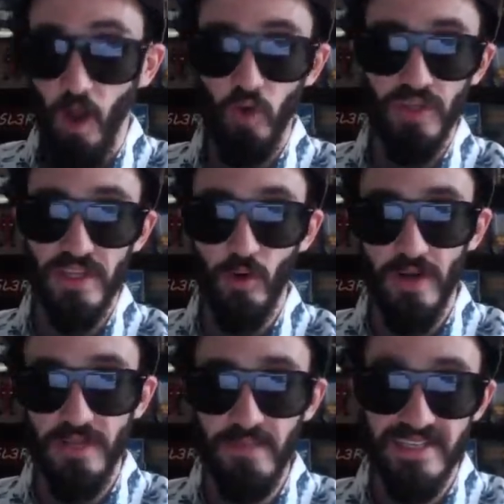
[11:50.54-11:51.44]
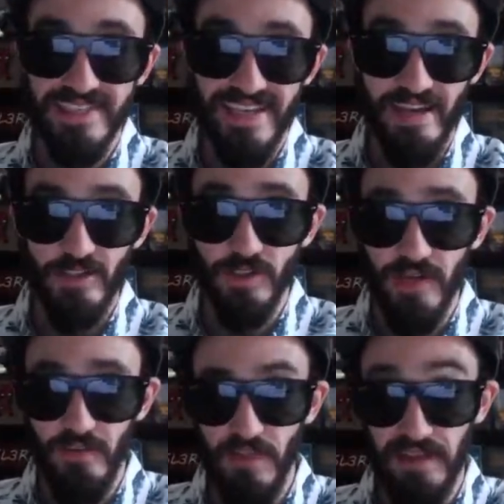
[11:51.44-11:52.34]
Only annoying because I had to
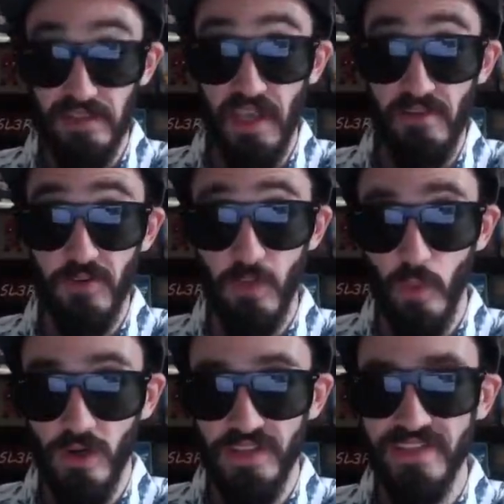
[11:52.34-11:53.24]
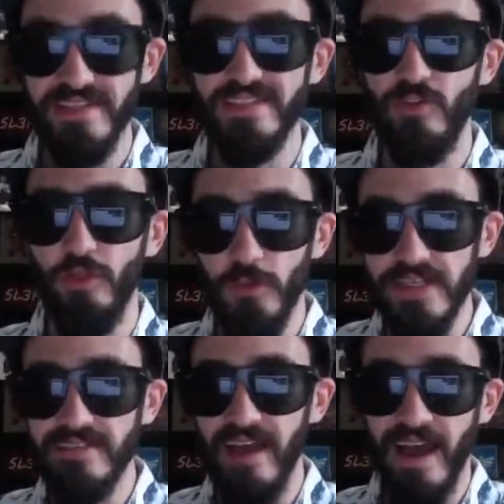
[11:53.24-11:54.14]
travel back to every world at least
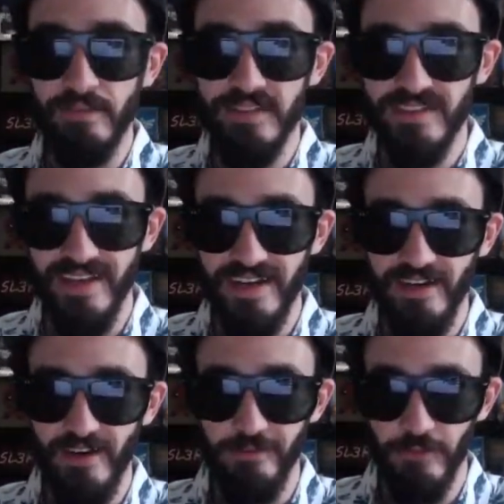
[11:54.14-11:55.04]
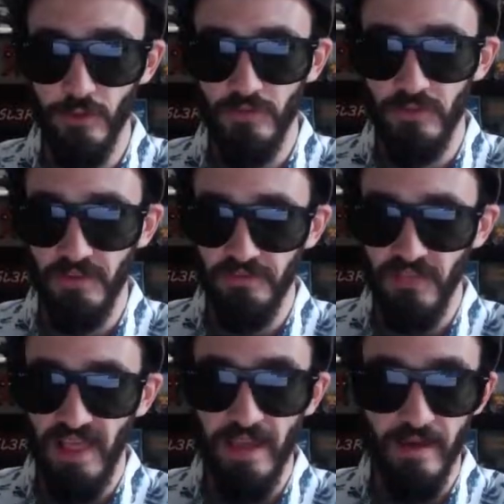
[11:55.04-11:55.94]
3 times to get enough fruit from the
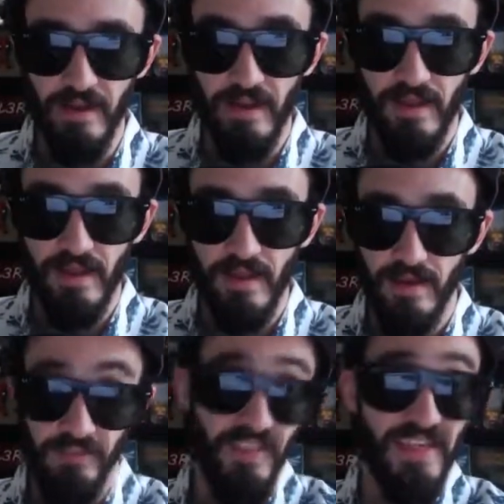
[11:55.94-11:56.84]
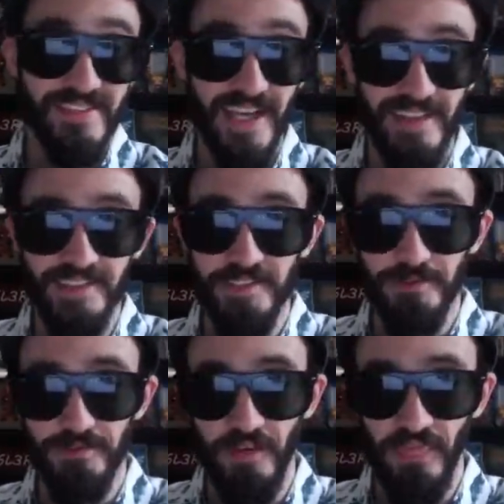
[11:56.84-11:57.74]
flan. The flan challenges
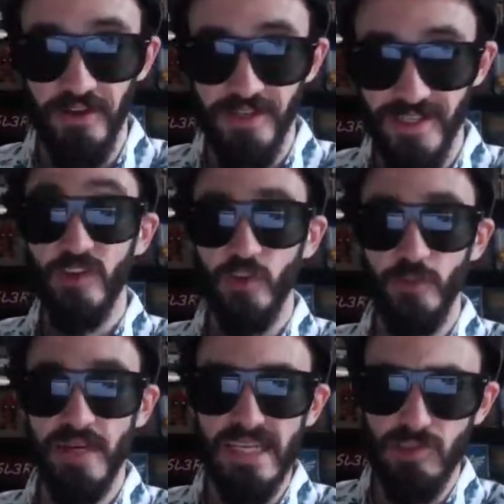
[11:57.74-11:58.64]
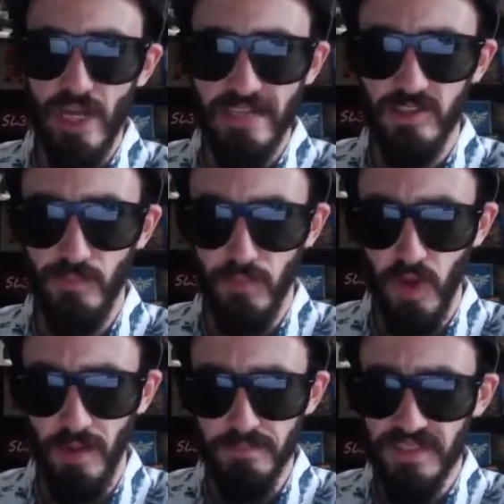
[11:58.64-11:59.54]
were fun though. Too many attraction
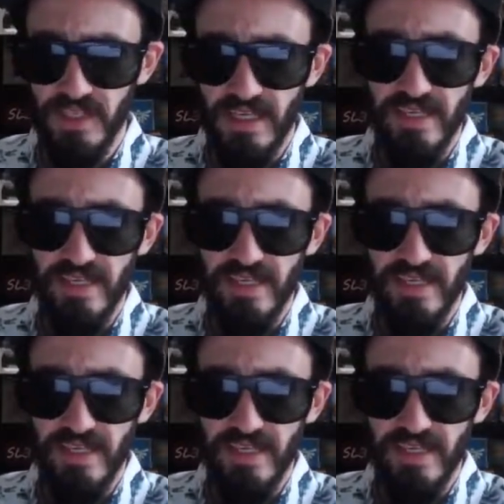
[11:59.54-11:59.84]
prompts.